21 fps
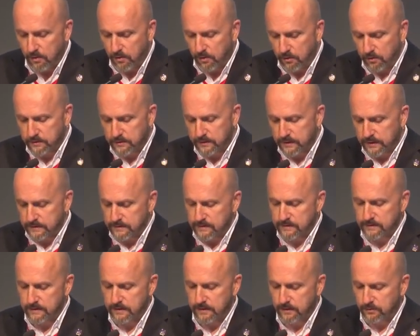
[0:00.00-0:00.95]
all the
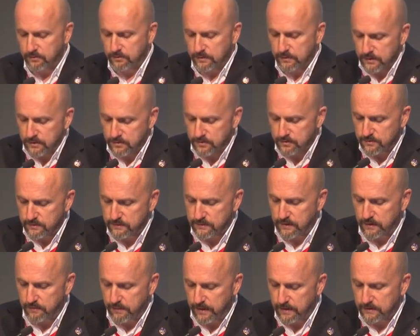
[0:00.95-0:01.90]
necessary conditions
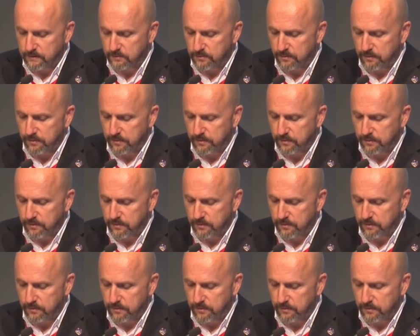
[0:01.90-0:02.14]
are met